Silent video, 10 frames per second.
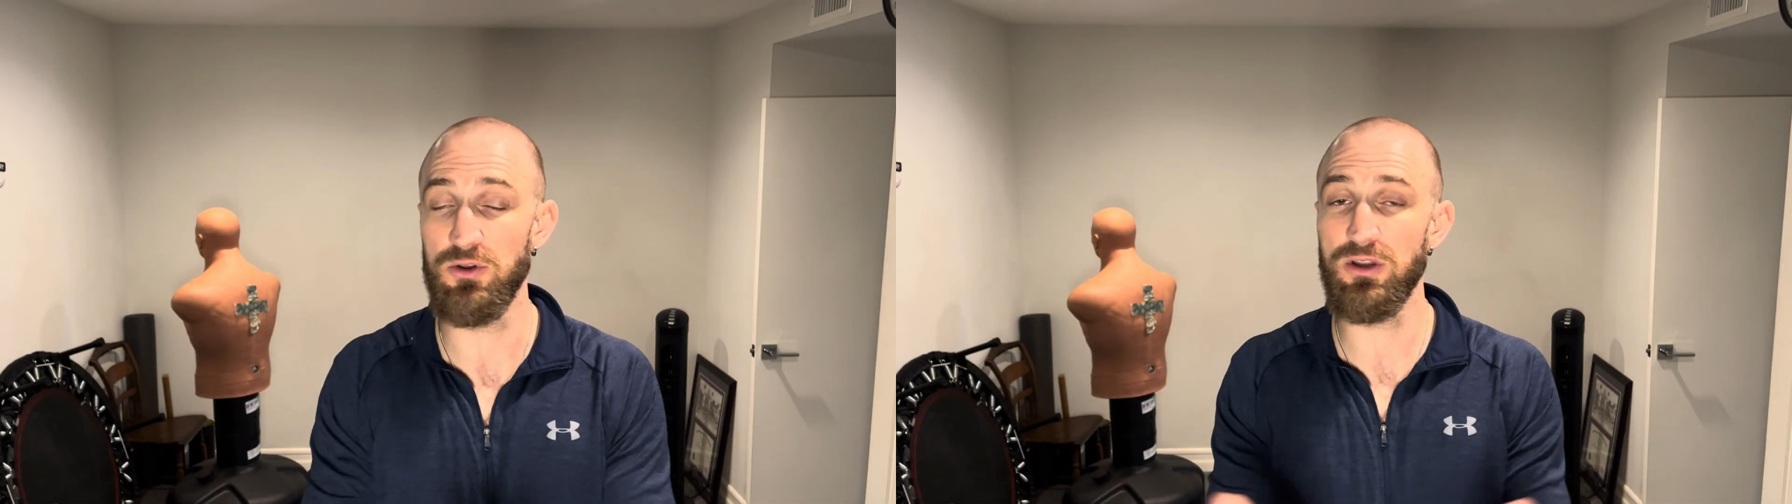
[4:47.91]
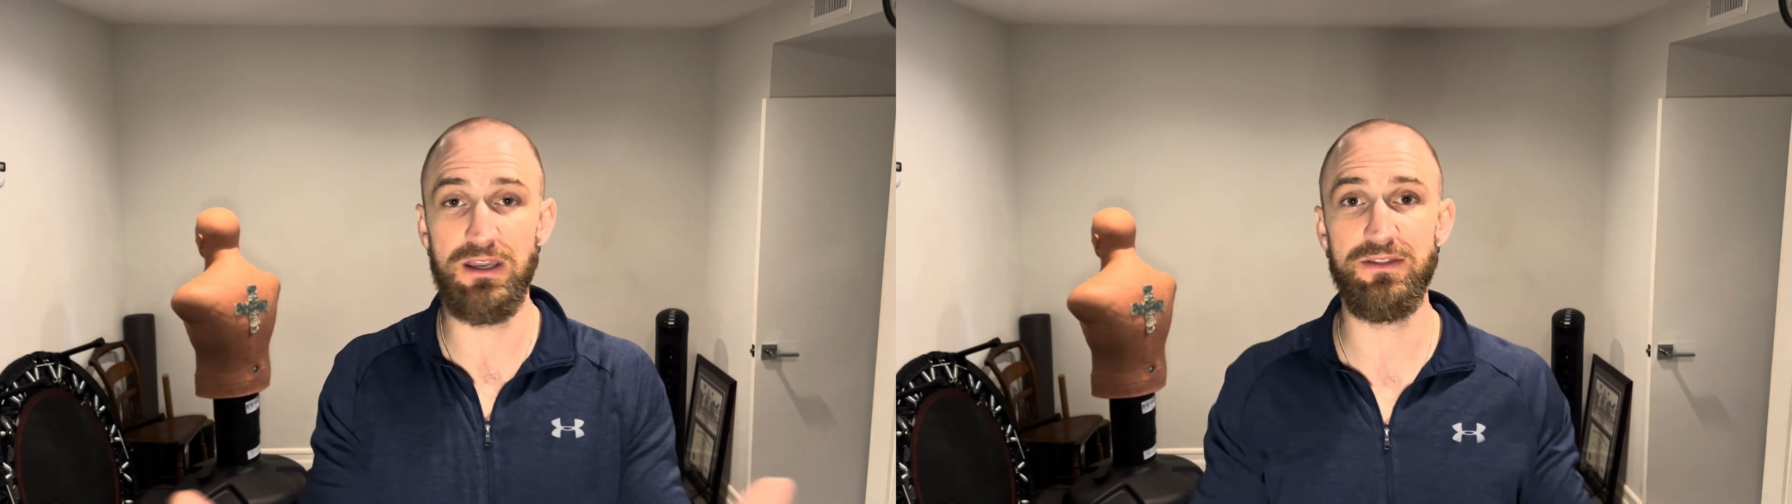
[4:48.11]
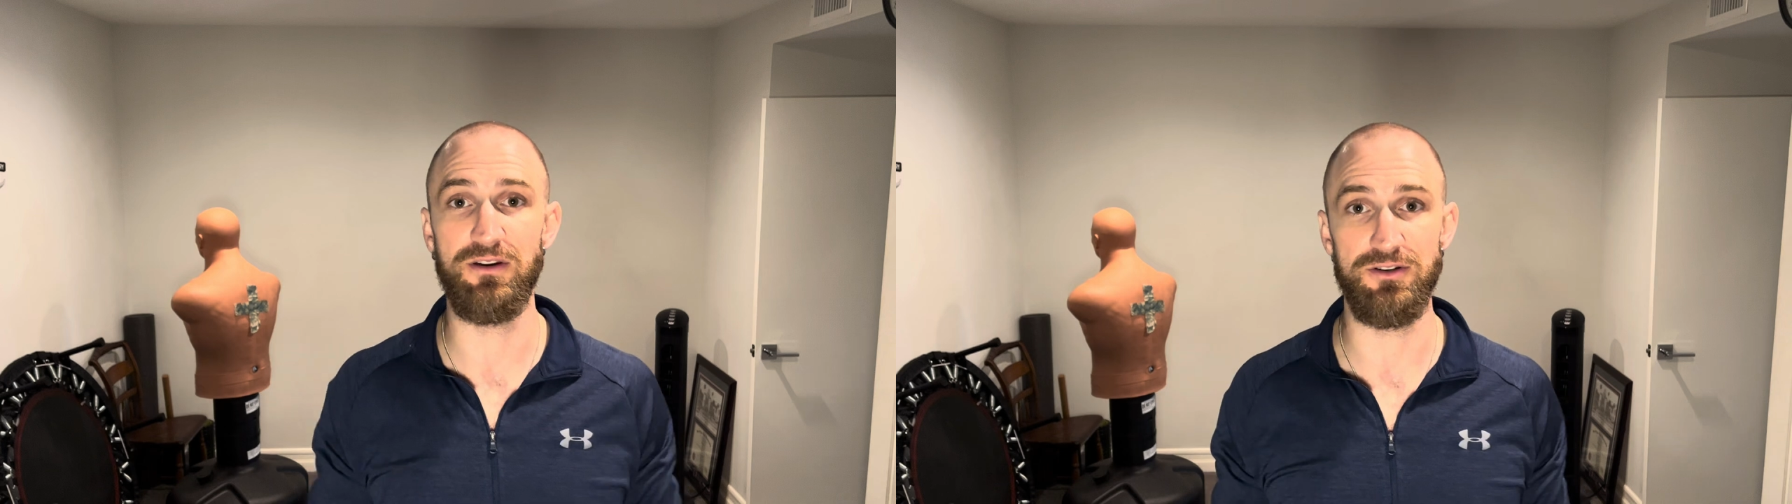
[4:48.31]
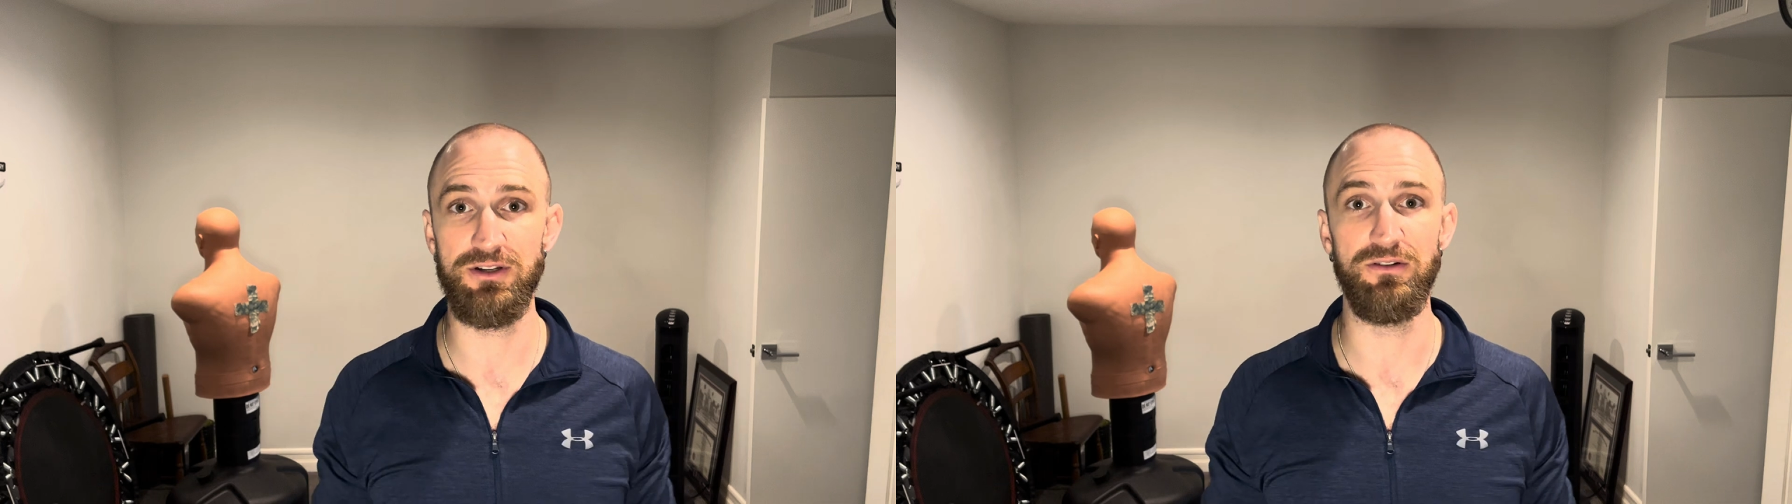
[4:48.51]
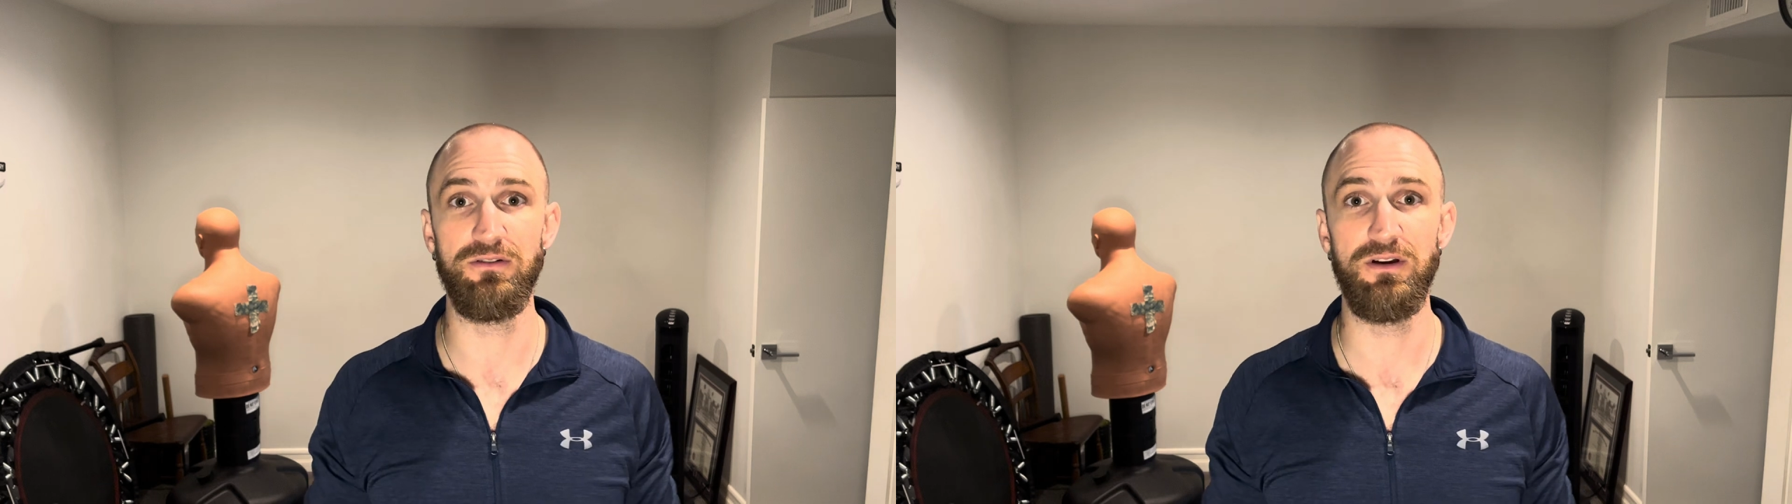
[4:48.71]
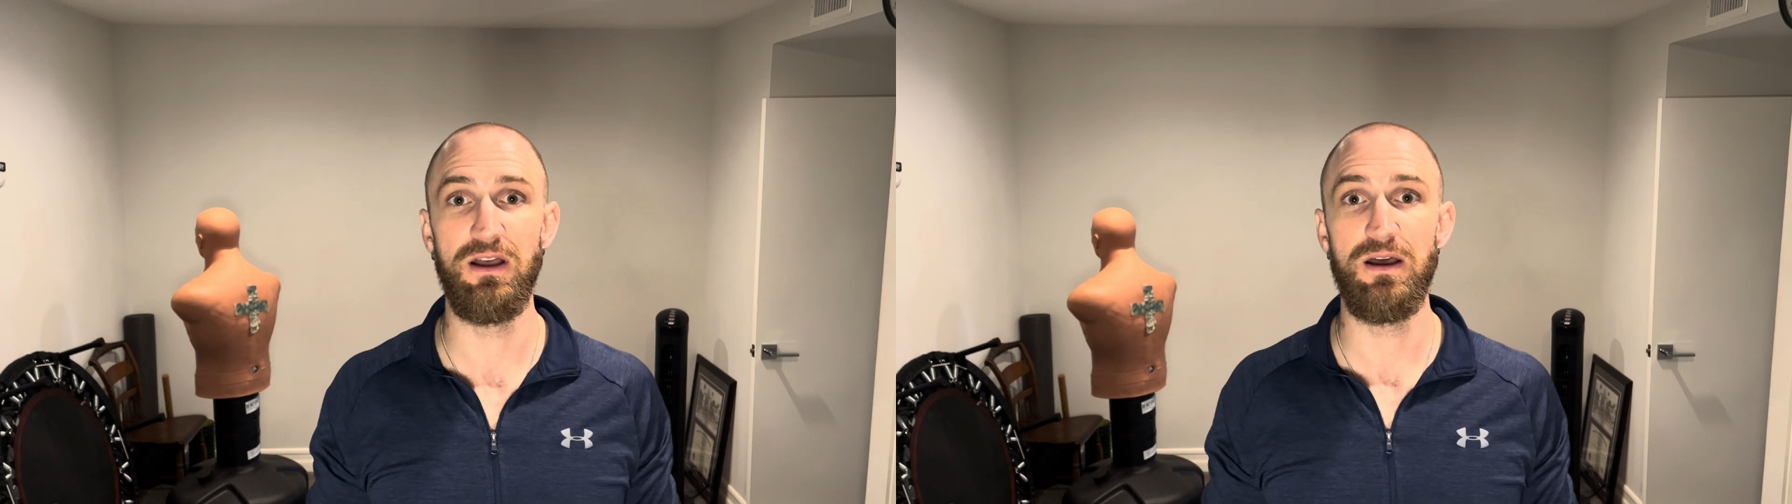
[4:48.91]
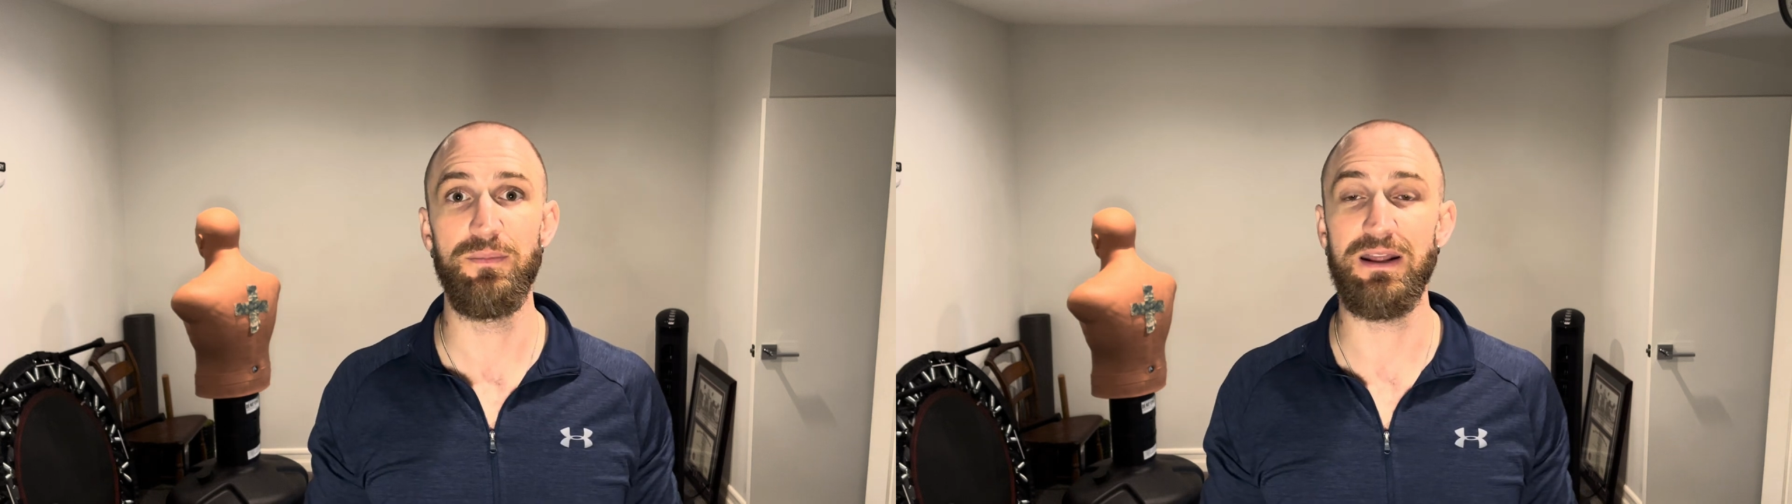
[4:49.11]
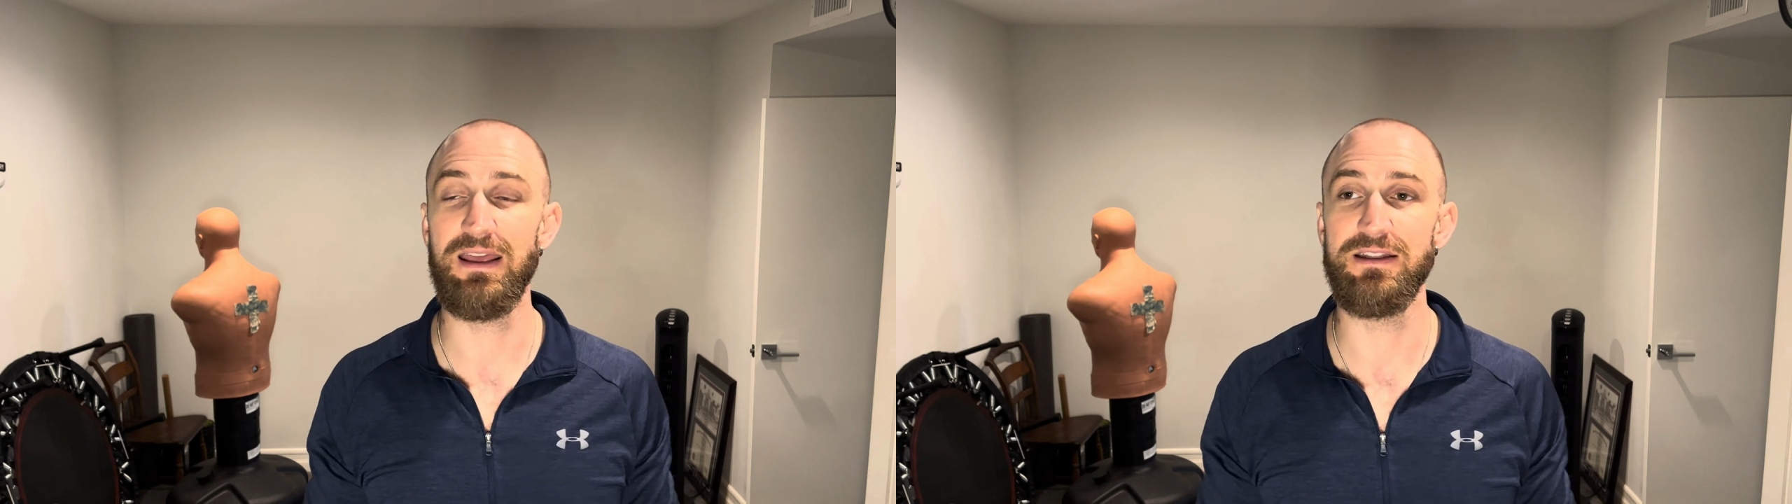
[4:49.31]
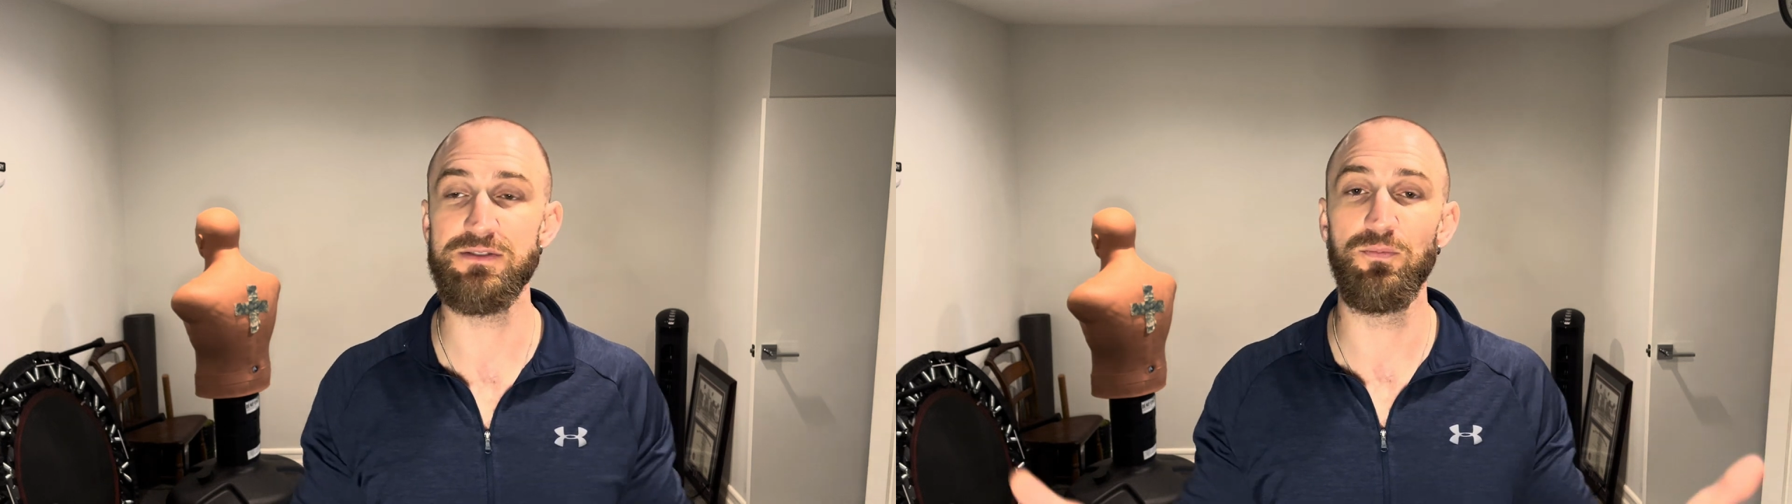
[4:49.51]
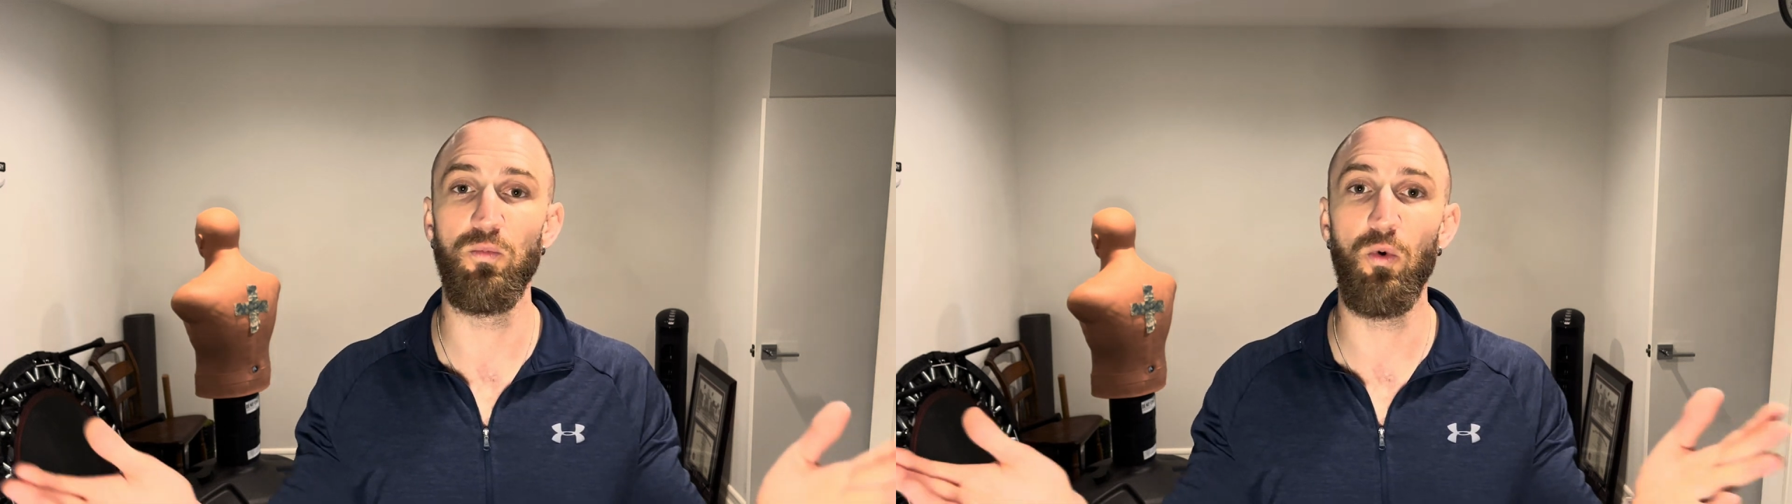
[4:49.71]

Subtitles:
You can get there too, but again, it's